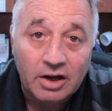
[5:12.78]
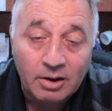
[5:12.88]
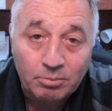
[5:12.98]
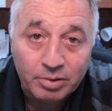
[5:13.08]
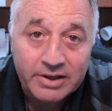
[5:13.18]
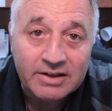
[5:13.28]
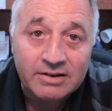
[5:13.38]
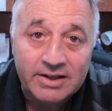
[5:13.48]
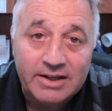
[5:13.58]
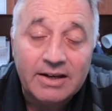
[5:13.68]

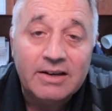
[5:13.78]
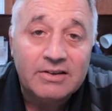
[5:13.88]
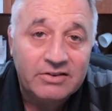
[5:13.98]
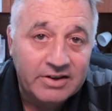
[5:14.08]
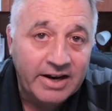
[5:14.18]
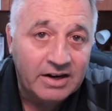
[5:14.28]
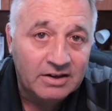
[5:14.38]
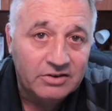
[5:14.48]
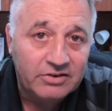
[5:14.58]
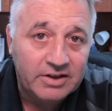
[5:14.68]
completely sight
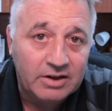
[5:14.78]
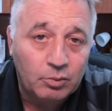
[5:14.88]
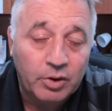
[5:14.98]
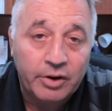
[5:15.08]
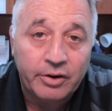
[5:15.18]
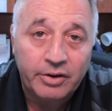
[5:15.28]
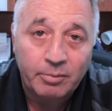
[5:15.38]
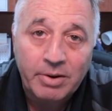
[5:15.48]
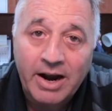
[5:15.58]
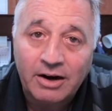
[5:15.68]
unseen where
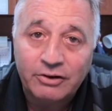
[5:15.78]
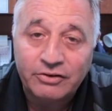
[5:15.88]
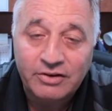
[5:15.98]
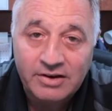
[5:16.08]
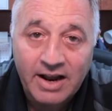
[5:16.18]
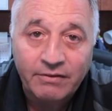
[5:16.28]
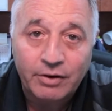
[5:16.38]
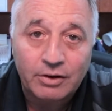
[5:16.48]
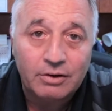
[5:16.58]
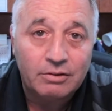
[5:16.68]
the buyers
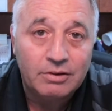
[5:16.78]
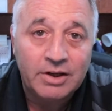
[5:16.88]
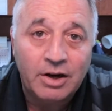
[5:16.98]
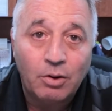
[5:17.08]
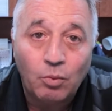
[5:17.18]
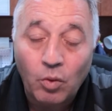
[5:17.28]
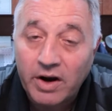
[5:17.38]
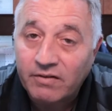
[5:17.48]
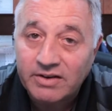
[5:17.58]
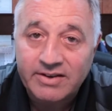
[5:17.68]
never,
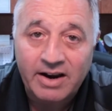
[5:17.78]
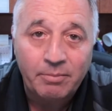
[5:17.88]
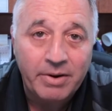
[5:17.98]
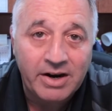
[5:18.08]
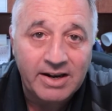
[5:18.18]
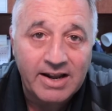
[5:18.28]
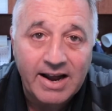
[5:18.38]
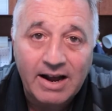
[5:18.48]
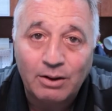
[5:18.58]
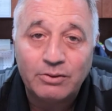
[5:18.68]
one of us hadn't been in the
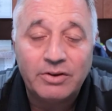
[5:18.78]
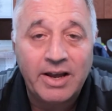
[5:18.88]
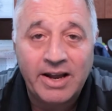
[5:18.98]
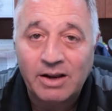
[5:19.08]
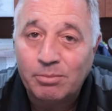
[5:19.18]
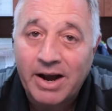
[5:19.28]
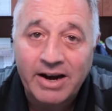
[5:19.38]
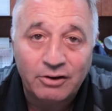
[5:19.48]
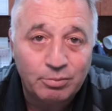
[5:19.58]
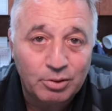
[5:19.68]
house and the
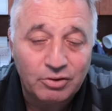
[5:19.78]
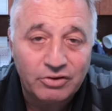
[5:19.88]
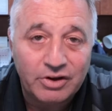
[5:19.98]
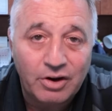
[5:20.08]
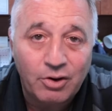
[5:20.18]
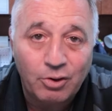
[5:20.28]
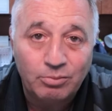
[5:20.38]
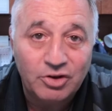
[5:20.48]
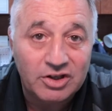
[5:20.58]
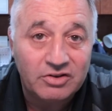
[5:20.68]
buyers purchased the
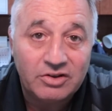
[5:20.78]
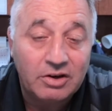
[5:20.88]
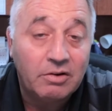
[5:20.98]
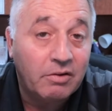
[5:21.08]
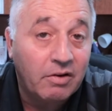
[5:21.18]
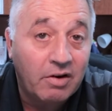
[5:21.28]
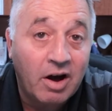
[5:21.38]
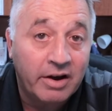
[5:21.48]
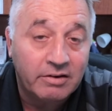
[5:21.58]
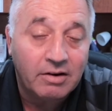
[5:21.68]
home just
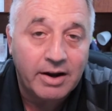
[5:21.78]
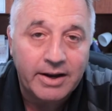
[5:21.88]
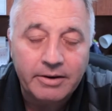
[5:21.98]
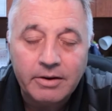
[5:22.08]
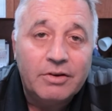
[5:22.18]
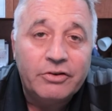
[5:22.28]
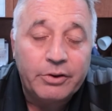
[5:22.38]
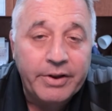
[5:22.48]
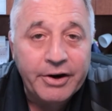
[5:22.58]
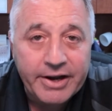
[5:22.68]
online.
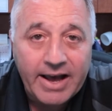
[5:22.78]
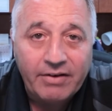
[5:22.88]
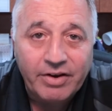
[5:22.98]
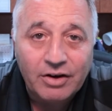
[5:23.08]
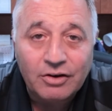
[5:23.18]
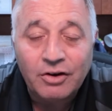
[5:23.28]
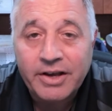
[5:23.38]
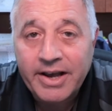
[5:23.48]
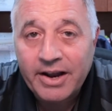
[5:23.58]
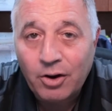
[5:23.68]
So there you have it.
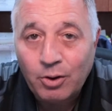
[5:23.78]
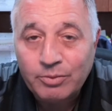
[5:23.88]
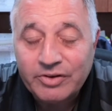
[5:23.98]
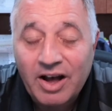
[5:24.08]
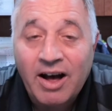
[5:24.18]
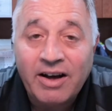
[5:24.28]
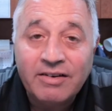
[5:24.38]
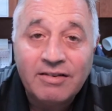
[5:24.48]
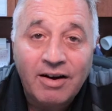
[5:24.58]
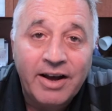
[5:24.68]
Looking at homes
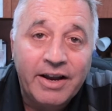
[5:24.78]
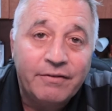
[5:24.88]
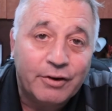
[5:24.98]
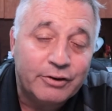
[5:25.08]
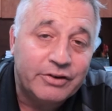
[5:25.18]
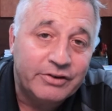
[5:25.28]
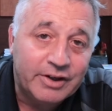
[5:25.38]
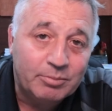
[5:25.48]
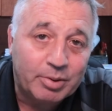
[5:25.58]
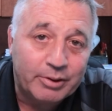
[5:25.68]
online versus
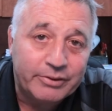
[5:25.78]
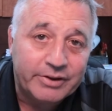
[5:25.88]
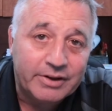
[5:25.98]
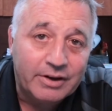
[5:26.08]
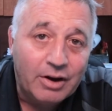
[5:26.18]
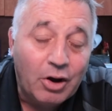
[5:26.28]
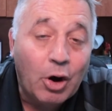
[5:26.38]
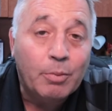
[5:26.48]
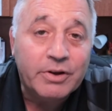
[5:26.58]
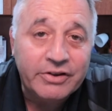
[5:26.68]
in person.
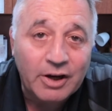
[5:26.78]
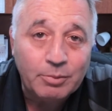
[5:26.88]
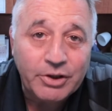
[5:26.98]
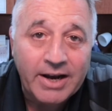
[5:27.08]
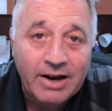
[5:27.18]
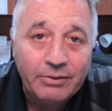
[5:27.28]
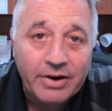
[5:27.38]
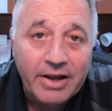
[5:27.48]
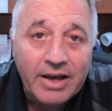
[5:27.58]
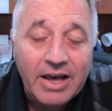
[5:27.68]
Hope this helps you out.
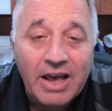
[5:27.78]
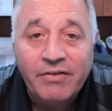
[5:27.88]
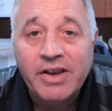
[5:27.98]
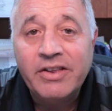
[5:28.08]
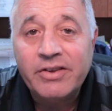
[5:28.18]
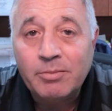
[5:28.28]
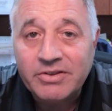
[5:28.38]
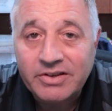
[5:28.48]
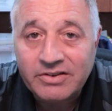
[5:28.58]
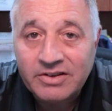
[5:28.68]
If you need some
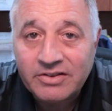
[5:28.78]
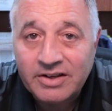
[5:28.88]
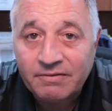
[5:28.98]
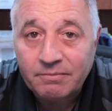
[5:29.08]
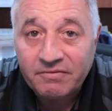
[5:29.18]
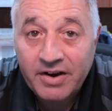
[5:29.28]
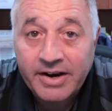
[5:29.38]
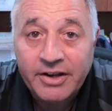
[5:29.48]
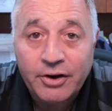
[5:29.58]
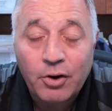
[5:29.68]
assistance in
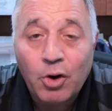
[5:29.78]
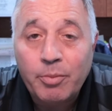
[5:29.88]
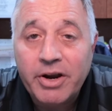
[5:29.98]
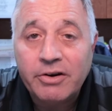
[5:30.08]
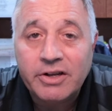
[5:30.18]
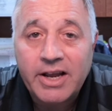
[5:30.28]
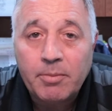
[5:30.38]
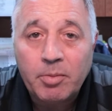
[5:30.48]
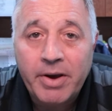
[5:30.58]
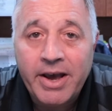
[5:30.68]
finding your home here in the
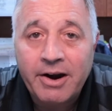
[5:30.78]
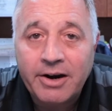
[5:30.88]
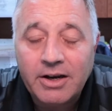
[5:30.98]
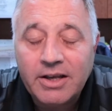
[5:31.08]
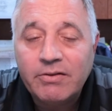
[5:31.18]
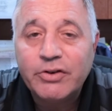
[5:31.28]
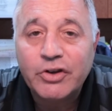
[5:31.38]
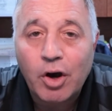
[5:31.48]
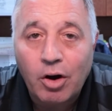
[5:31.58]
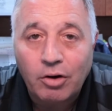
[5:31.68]
Tampa Bay area, give us
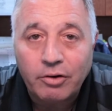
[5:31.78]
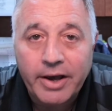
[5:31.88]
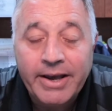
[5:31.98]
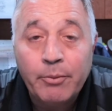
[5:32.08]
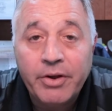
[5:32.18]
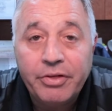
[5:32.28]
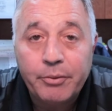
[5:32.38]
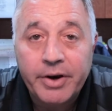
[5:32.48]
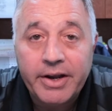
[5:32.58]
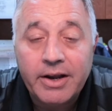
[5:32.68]
a call,
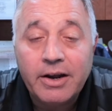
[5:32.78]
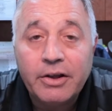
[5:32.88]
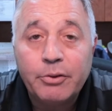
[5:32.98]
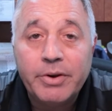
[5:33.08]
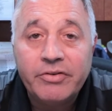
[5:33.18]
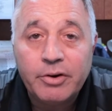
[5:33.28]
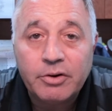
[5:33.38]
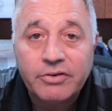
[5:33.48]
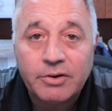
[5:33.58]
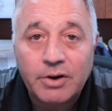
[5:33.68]

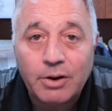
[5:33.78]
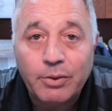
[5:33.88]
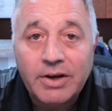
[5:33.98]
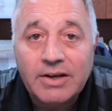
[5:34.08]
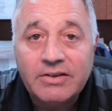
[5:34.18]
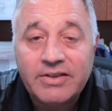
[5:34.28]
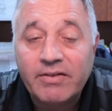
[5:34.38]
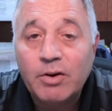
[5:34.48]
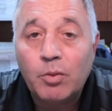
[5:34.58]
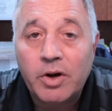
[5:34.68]

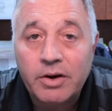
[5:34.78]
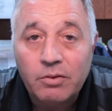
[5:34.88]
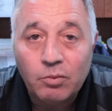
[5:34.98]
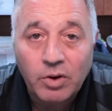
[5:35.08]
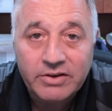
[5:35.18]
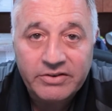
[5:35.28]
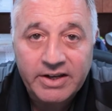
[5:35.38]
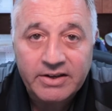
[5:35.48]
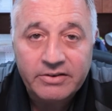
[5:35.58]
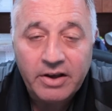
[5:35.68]

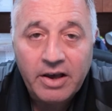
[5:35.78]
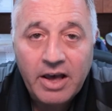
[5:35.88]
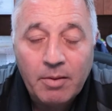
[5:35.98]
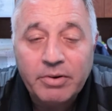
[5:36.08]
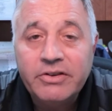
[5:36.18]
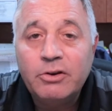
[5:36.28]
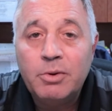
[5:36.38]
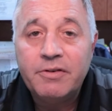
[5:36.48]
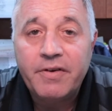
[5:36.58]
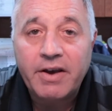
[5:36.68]
813-300-7116. And please do
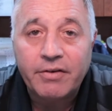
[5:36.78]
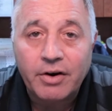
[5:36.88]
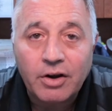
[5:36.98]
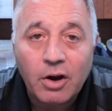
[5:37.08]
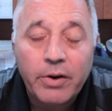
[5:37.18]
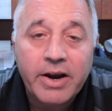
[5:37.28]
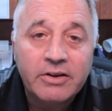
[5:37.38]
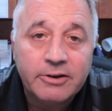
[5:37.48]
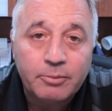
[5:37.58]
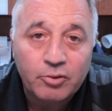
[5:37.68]
me a favor, go ahead
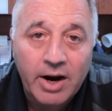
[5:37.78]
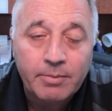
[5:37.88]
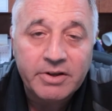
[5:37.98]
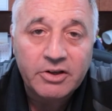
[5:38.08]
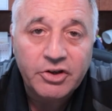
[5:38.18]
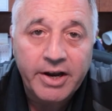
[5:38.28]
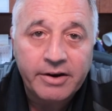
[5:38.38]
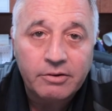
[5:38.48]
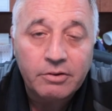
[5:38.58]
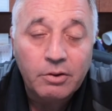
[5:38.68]
and subscribe to the
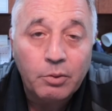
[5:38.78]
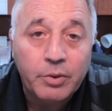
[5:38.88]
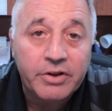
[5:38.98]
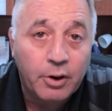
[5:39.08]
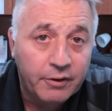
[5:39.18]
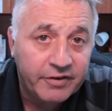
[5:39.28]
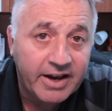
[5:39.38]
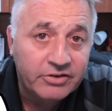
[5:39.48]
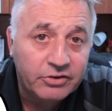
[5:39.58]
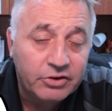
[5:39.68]
channel with
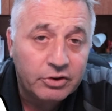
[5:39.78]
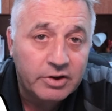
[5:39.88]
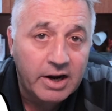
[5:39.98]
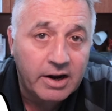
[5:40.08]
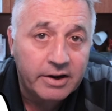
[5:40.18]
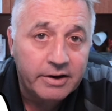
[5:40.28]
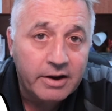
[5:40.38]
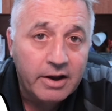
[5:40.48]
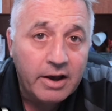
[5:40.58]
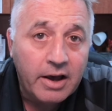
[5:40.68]
notifications turned on.
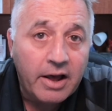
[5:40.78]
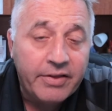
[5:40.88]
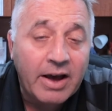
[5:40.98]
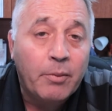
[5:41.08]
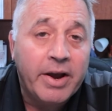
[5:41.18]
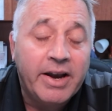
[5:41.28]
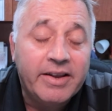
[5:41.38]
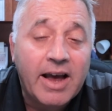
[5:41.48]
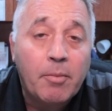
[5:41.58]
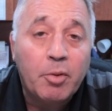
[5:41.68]
That way,
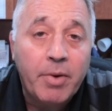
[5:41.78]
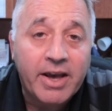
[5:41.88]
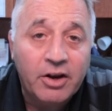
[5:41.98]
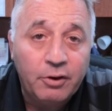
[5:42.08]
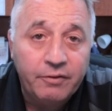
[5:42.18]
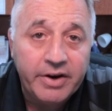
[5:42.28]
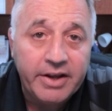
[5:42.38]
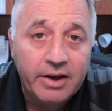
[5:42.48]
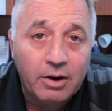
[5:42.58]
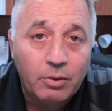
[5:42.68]
anytime we make a new
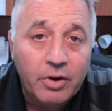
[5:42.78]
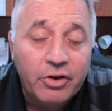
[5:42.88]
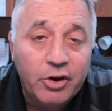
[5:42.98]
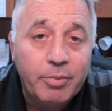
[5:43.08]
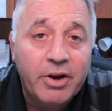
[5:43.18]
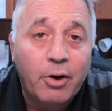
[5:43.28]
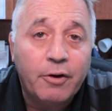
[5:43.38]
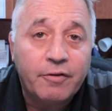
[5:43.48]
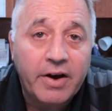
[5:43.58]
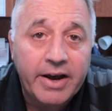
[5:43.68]
video, you'll be
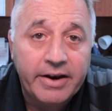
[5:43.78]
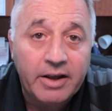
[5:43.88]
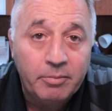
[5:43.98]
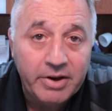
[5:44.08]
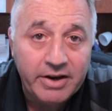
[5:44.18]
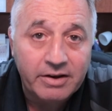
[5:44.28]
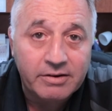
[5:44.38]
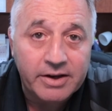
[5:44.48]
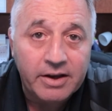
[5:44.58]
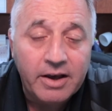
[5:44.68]
notified
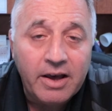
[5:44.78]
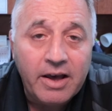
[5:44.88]
immediately.